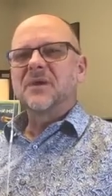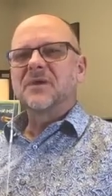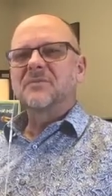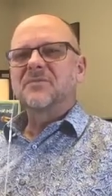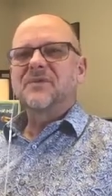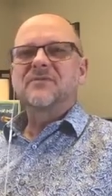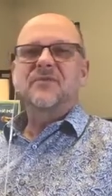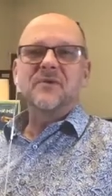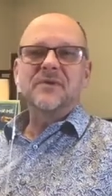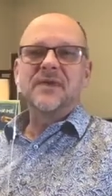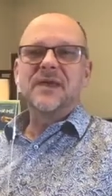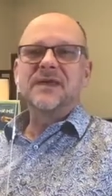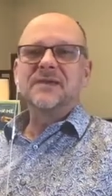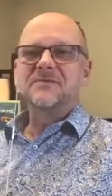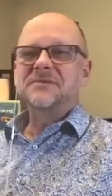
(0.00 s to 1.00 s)
Before
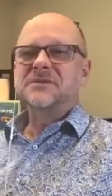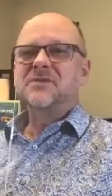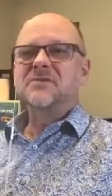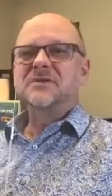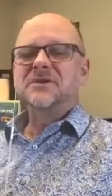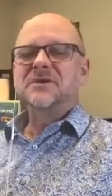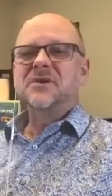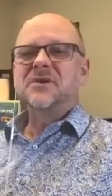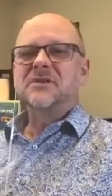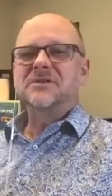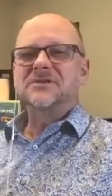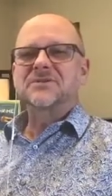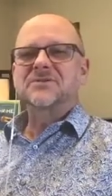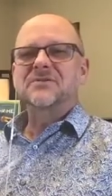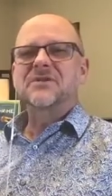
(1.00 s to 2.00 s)
that, I was going to college,
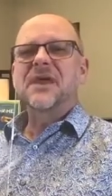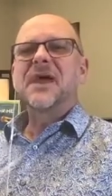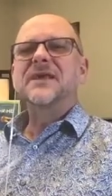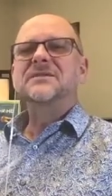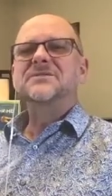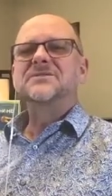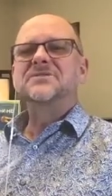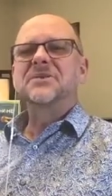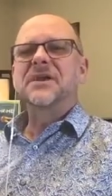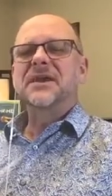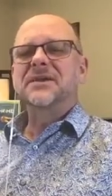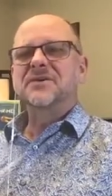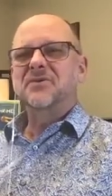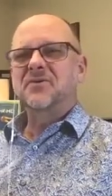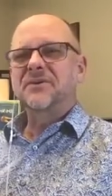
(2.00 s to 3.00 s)
so that is your
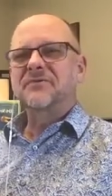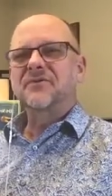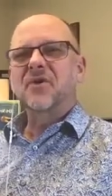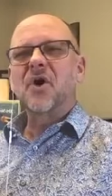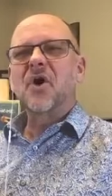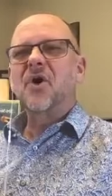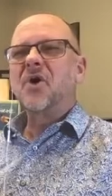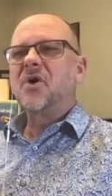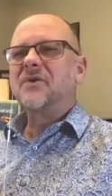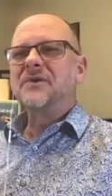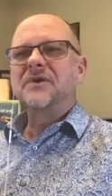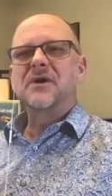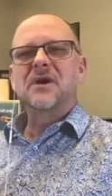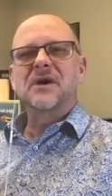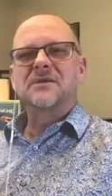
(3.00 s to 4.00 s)
category for all the
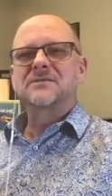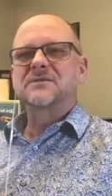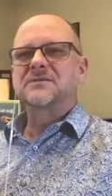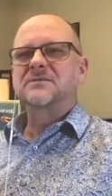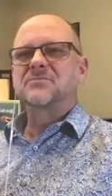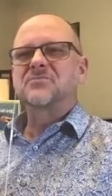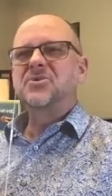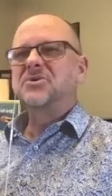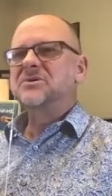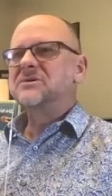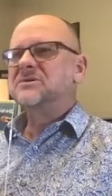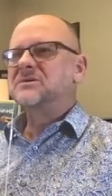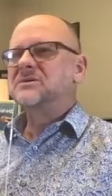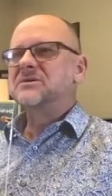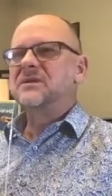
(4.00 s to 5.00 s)
costs,
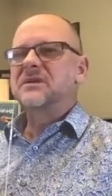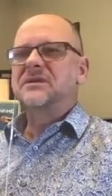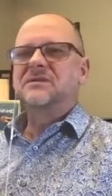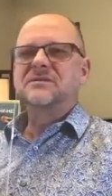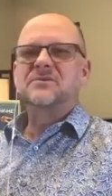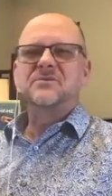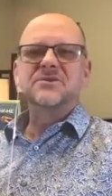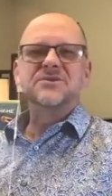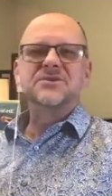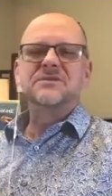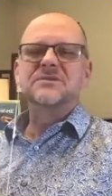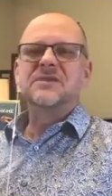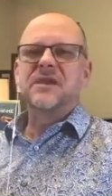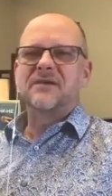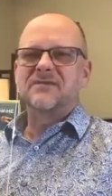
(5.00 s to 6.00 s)
books, tuitions,
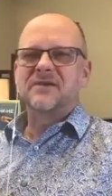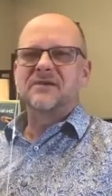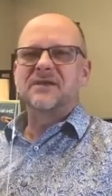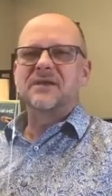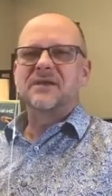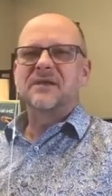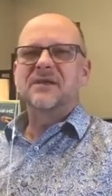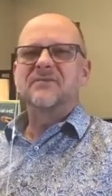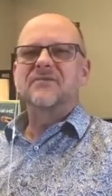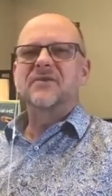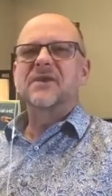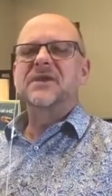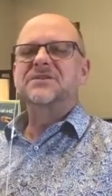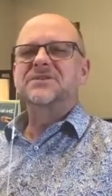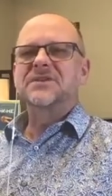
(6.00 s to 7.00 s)
everything for your
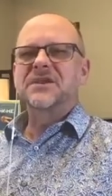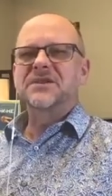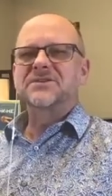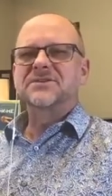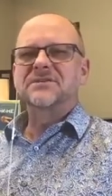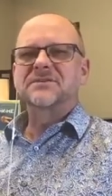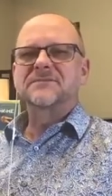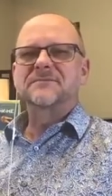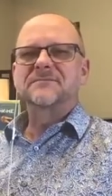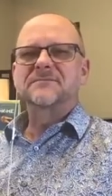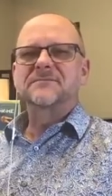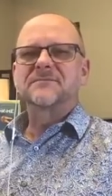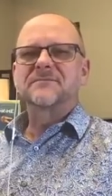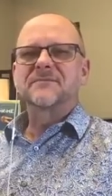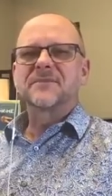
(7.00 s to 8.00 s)
education.
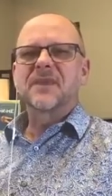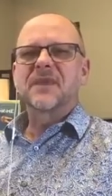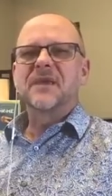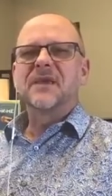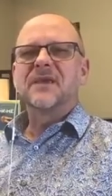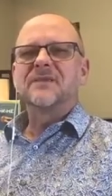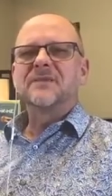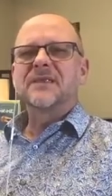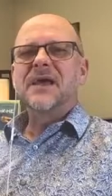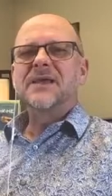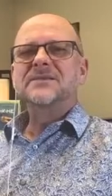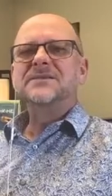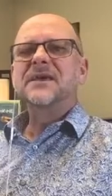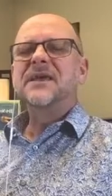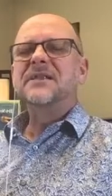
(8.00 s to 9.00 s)
The
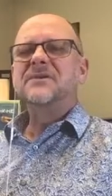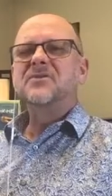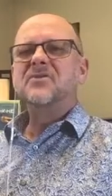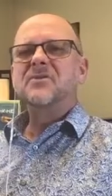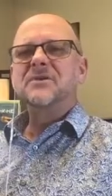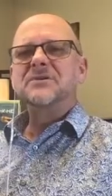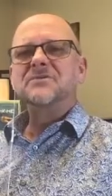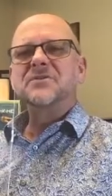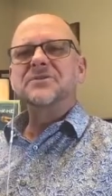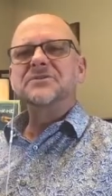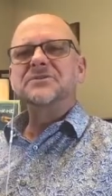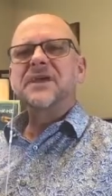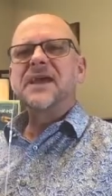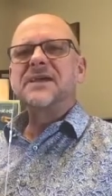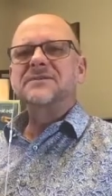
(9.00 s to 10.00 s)
last category is where your
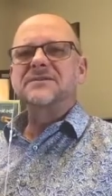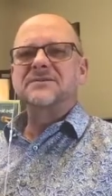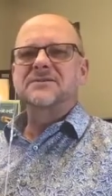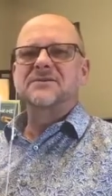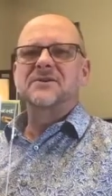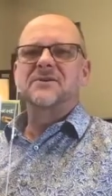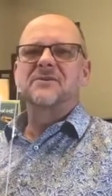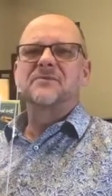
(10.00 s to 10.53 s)
taxes go,